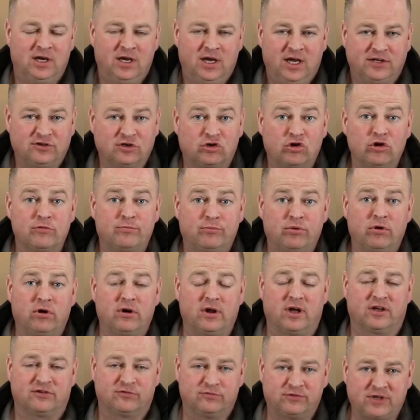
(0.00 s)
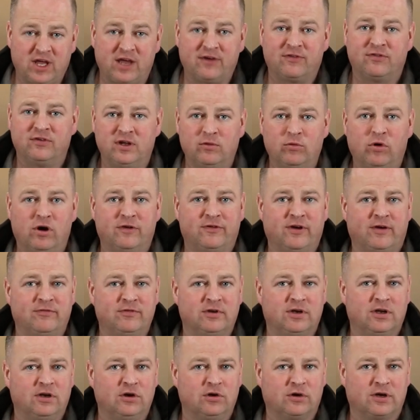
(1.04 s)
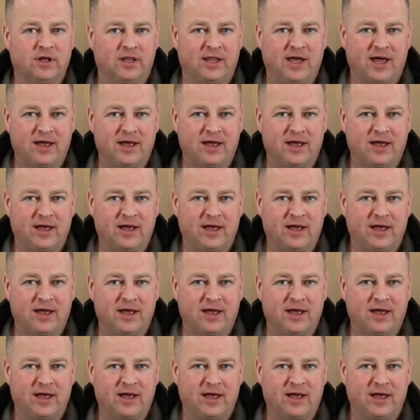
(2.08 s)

It's a good product, it's definitely worth having a look at